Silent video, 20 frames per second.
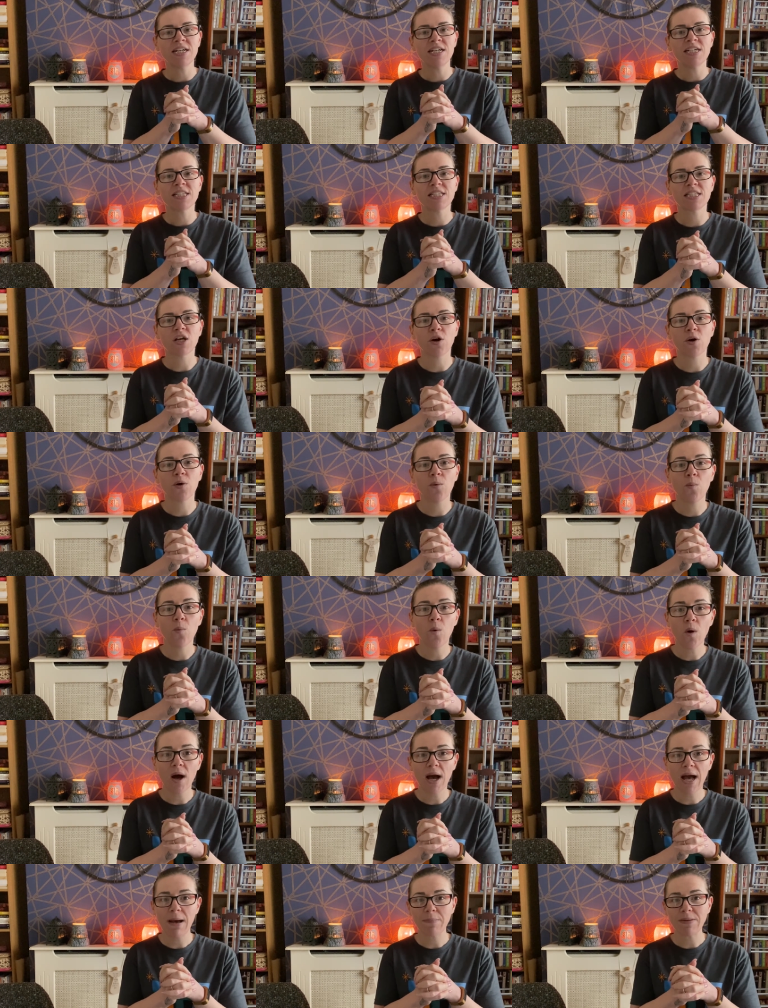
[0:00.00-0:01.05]
So
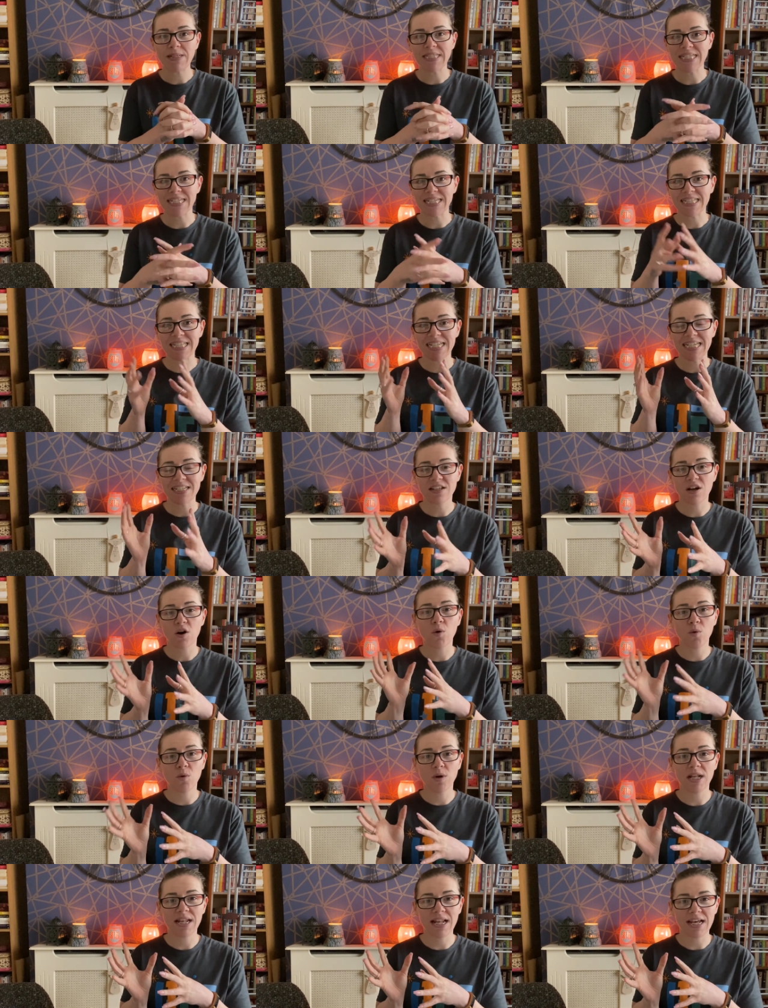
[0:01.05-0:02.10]
what happens is these are
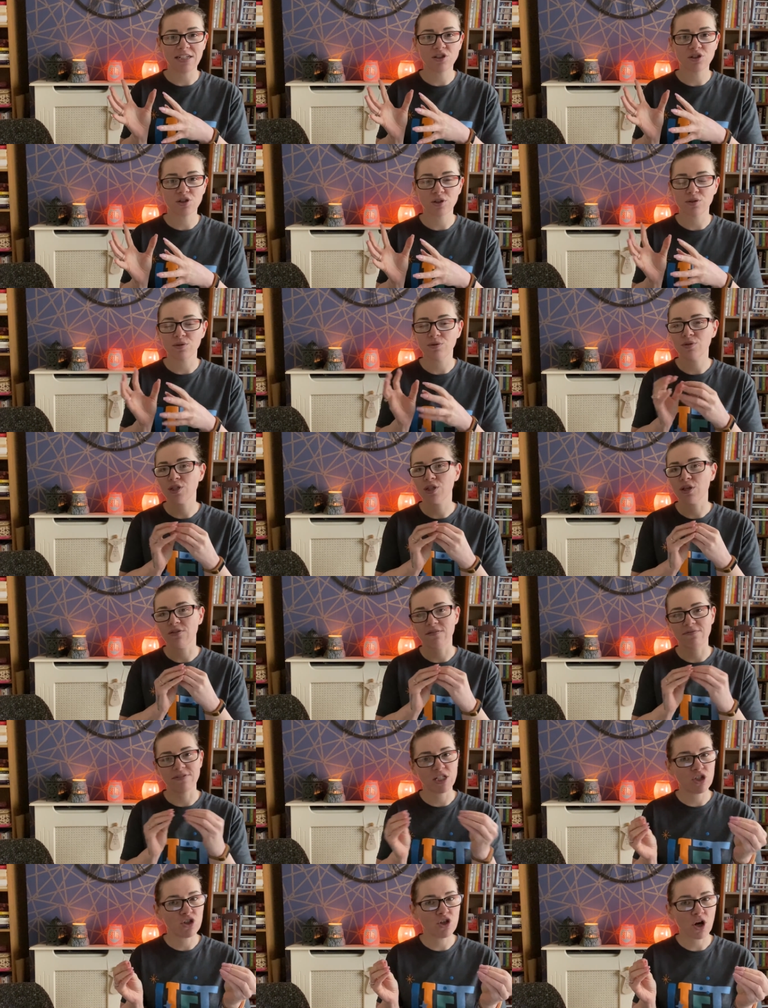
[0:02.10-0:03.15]
all electrical, so there
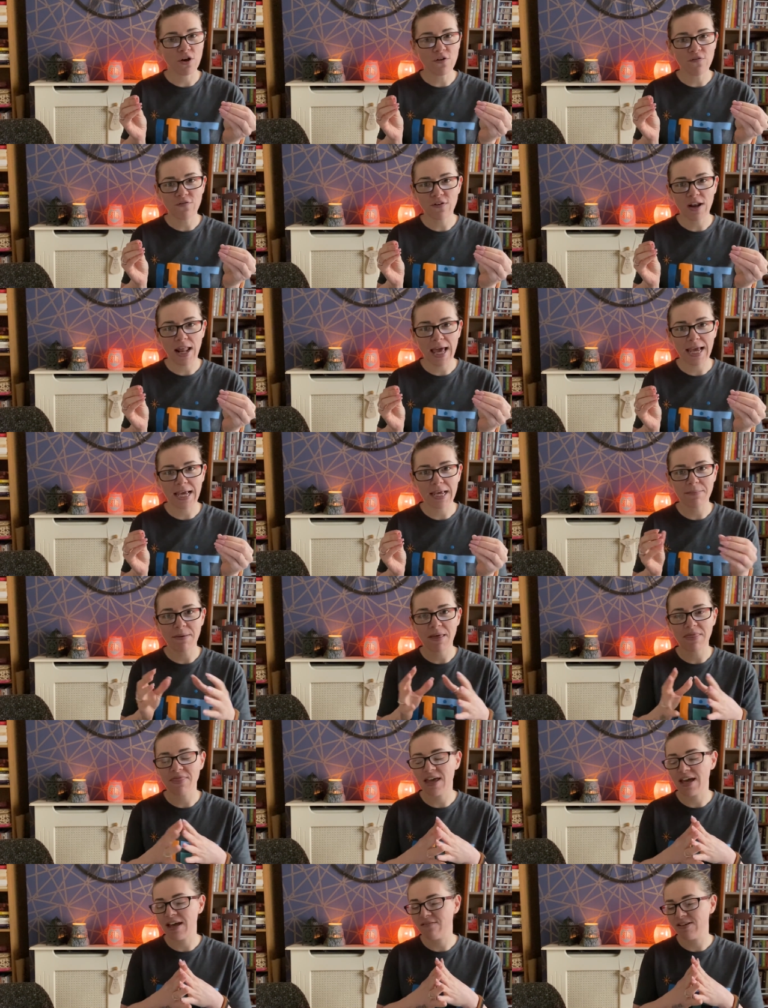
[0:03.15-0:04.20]
is no flame,
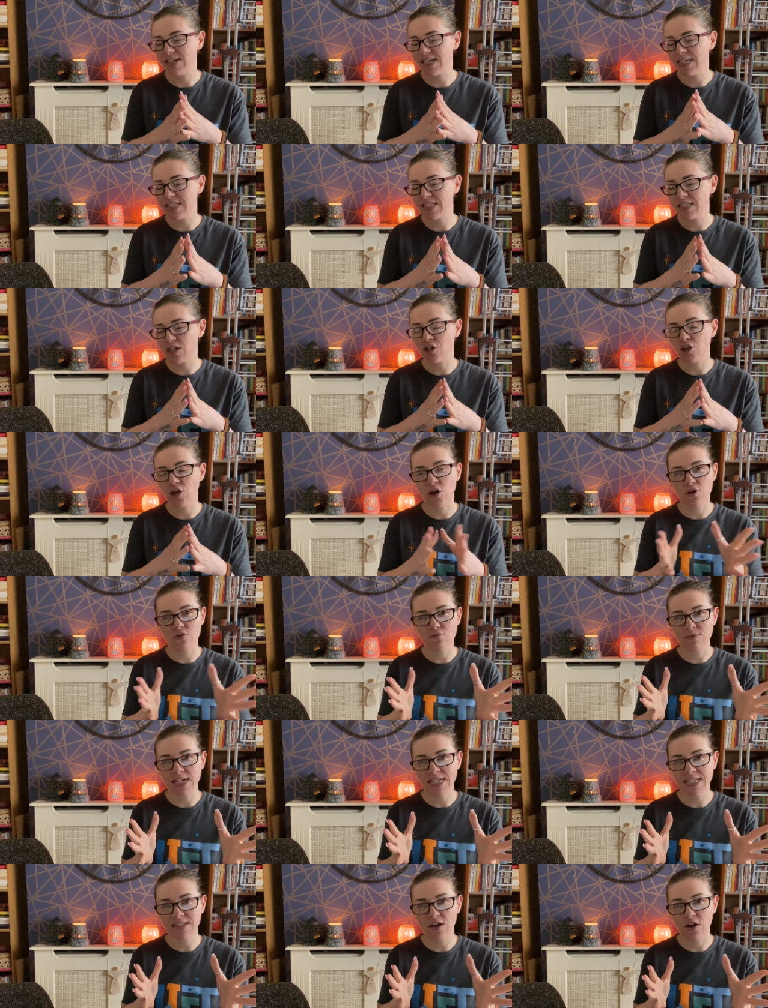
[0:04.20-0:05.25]
there is no
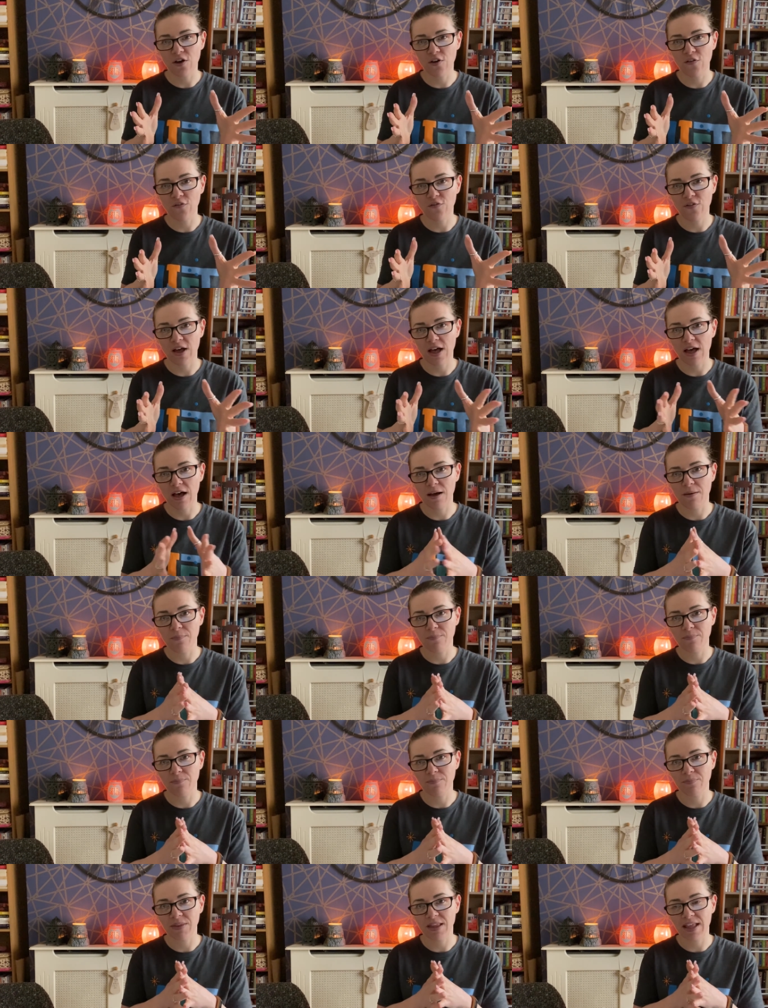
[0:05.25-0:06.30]
risk of
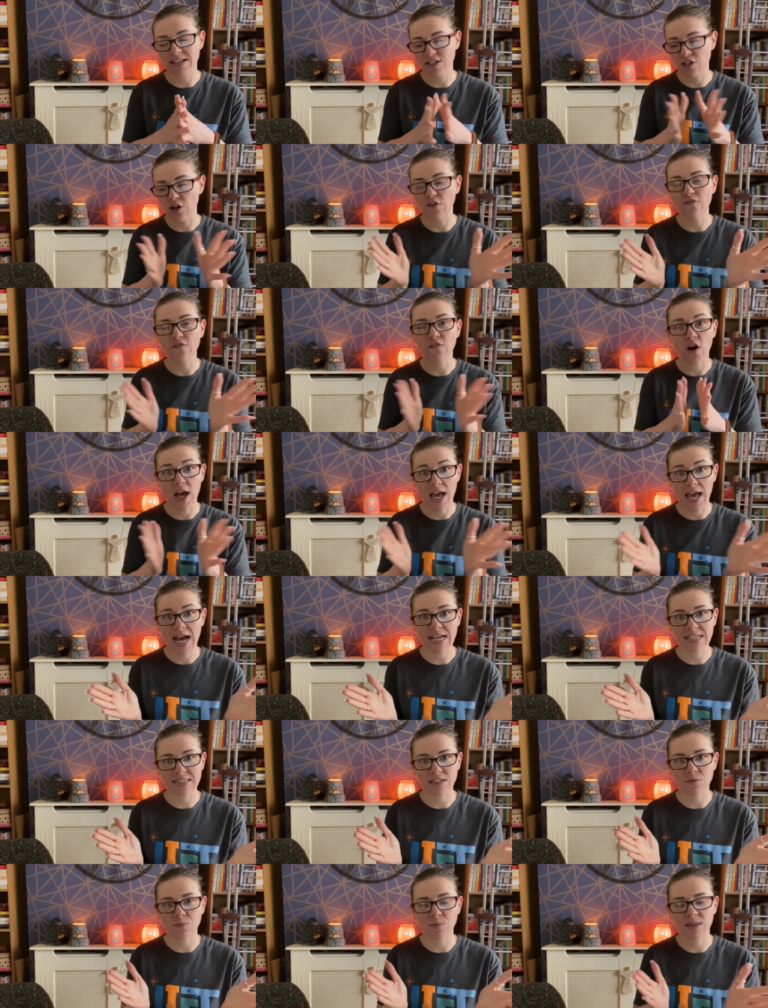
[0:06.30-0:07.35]
there's no fire
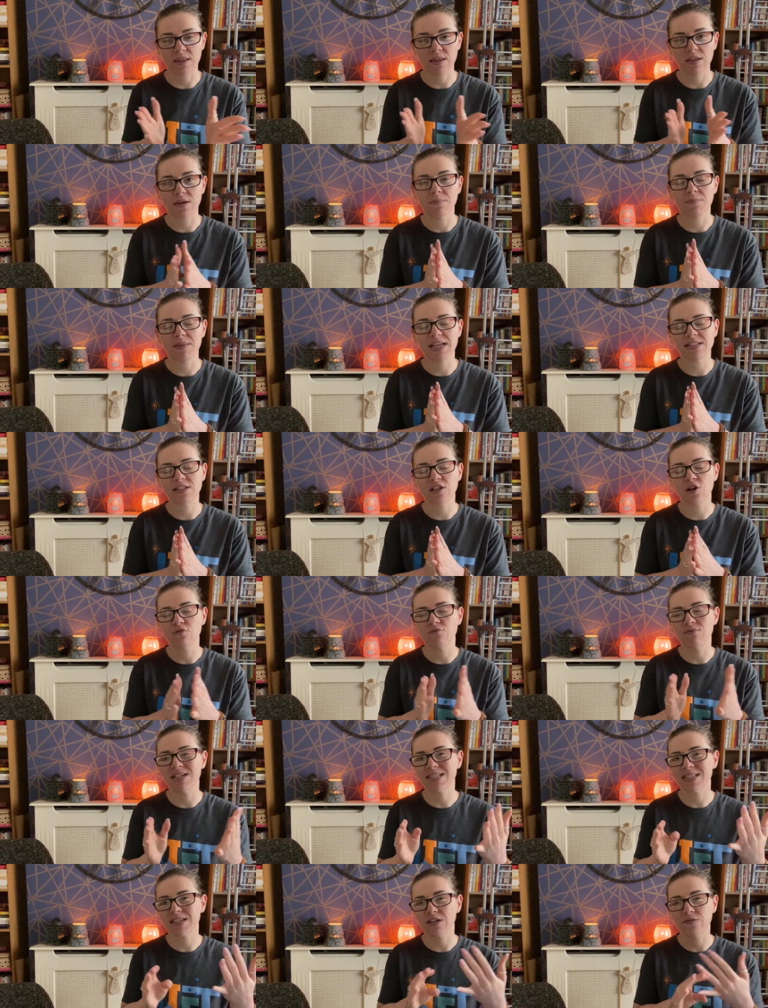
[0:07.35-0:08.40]
hazard with them, there's no
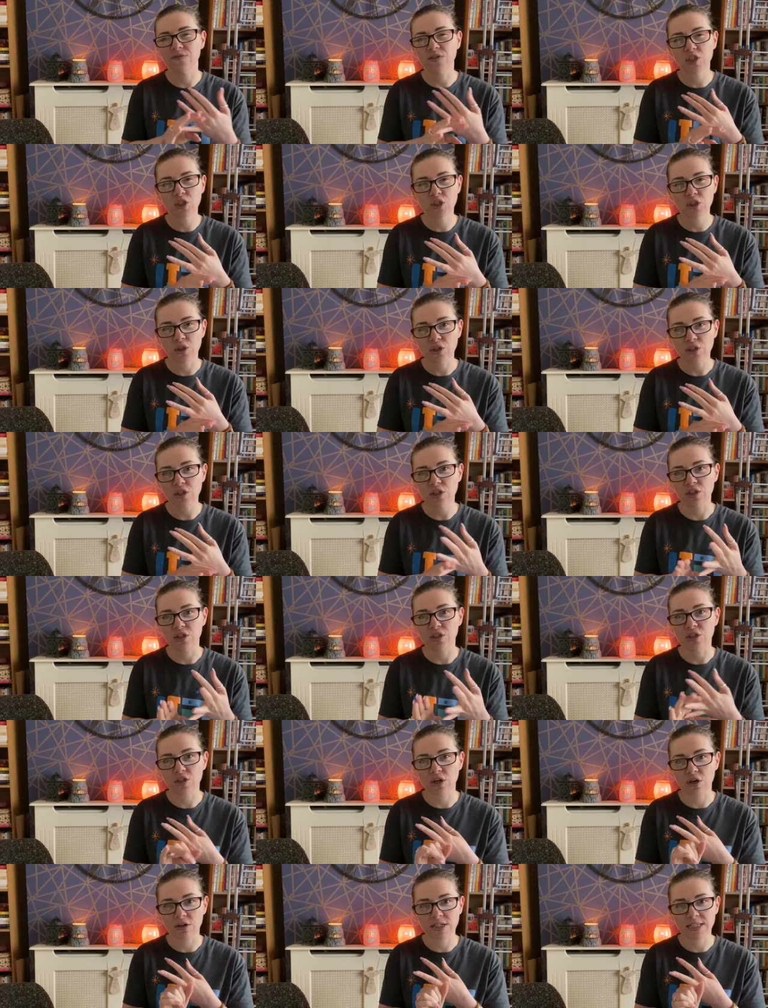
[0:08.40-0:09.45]
risk of soot and
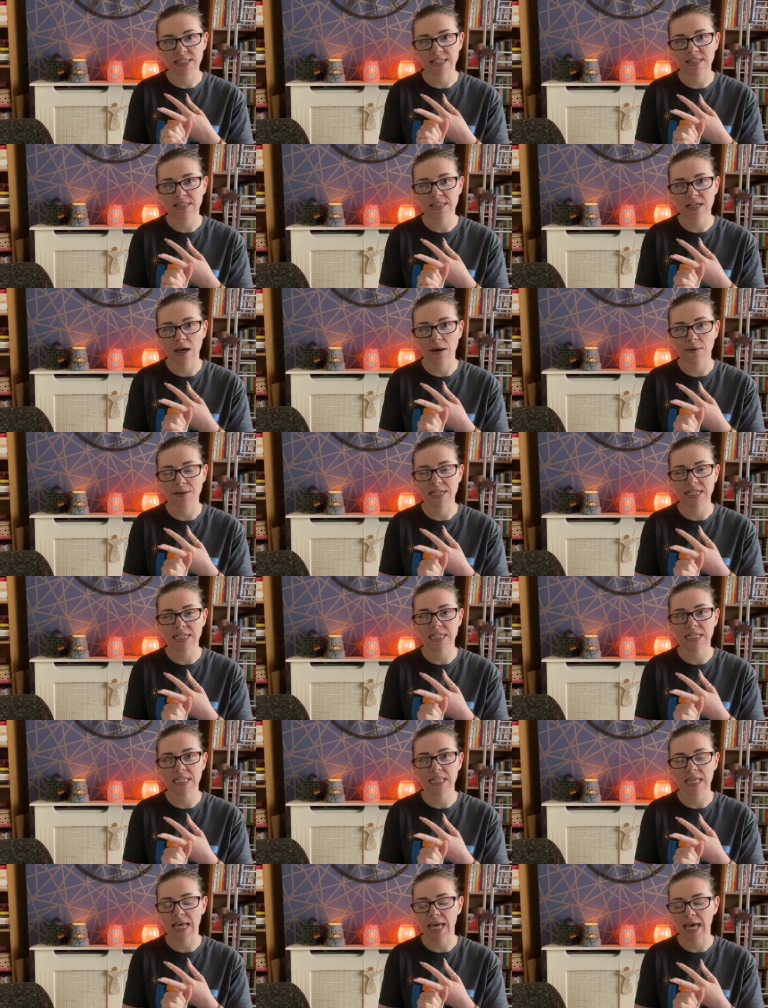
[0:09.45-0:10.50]
toxins going
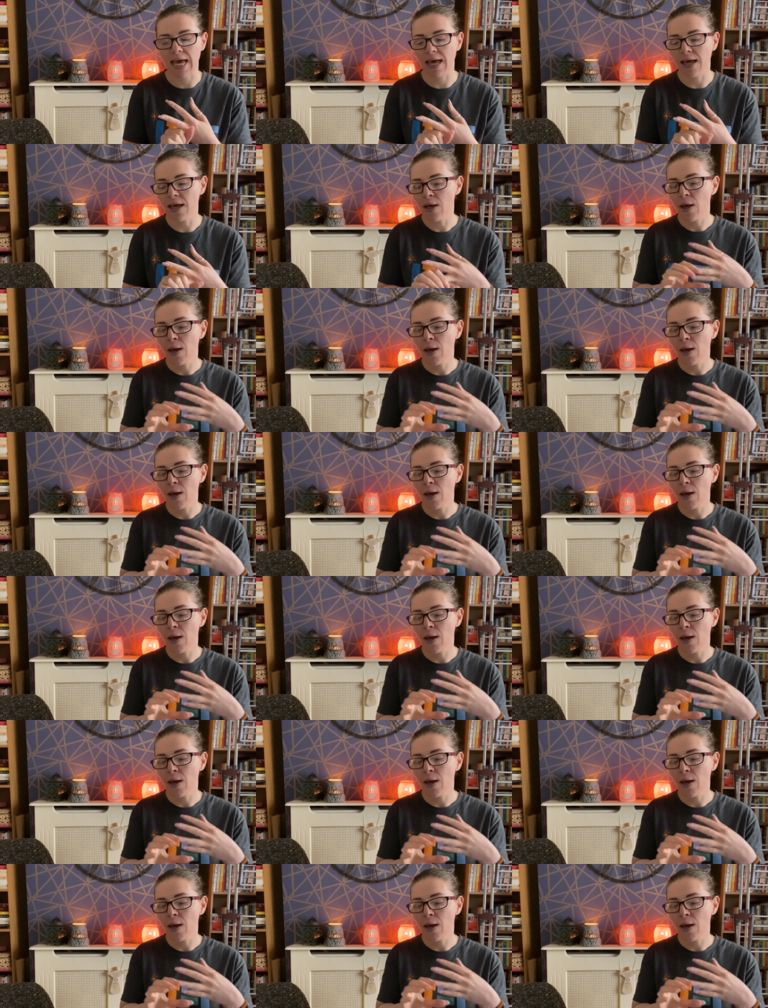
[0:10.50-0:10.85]
into the air,